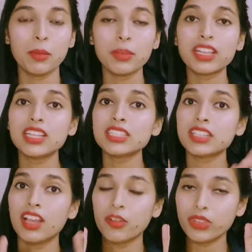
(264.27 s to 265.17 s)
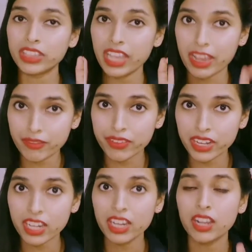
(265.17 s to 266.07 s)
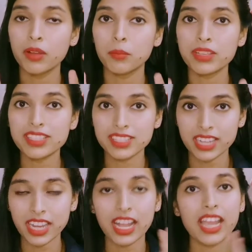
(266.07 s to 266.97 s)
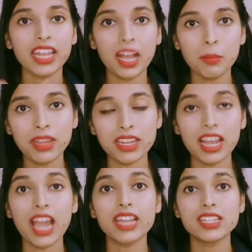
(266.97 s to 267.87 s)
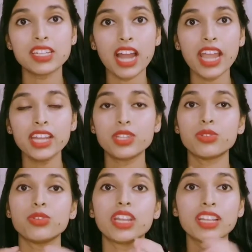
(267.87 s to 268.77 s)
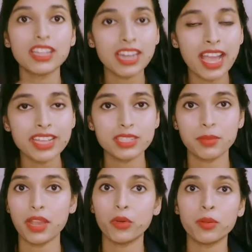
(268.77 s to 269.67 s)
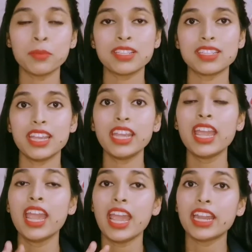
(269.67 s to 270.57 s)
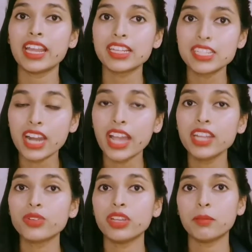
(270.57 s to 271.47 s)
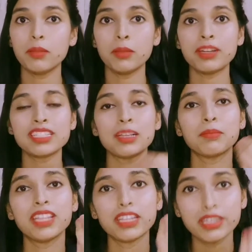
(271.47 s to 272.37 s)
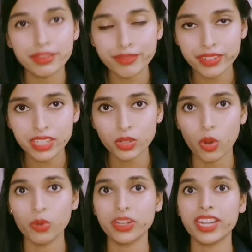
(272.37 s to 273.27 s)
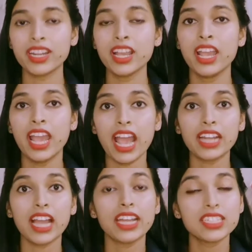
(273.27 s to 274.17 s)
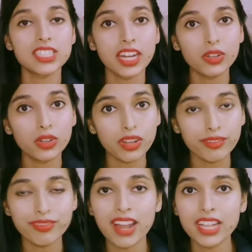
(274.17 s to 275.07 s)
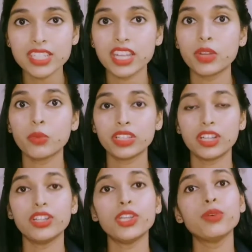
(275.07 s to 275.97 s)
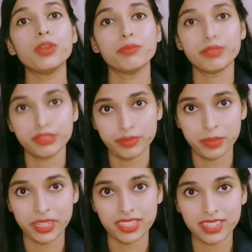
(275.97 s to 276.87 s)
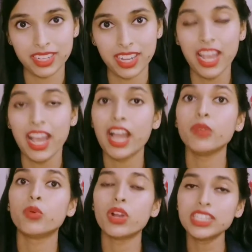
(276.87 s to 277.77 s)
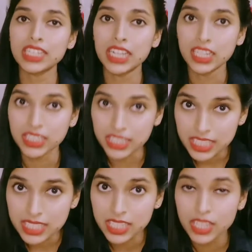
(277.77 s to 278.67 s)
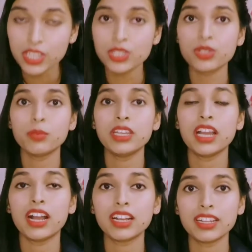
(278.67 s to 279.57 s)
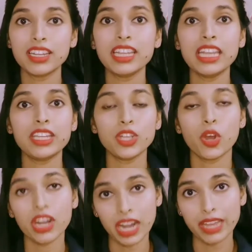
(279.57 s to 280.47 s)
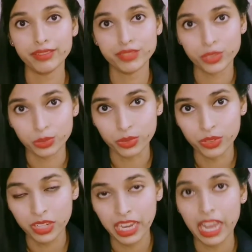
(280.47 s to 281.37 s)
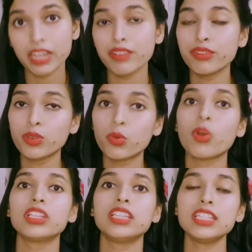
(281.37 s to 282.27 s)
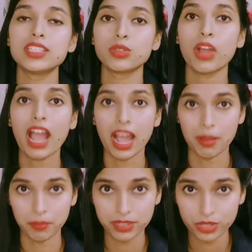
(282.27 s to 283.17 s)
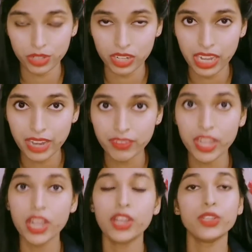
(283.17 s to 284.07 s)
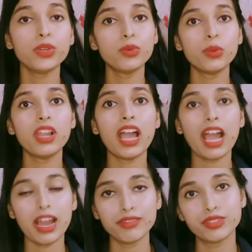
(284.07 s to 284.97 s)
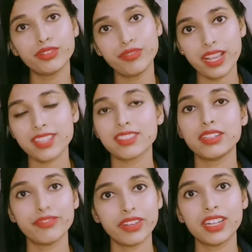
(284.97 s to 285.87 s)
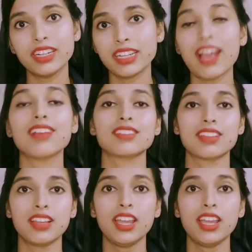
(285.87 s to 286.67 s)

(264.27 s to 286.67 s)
Because with every mistake I commit, I try to recognize my own mistake and I try to implement something different over it, and I try to conflage it with a new improvement. I want this to be occurring in your life too. And if you want this to happen to your life, you will have to face the difficult task.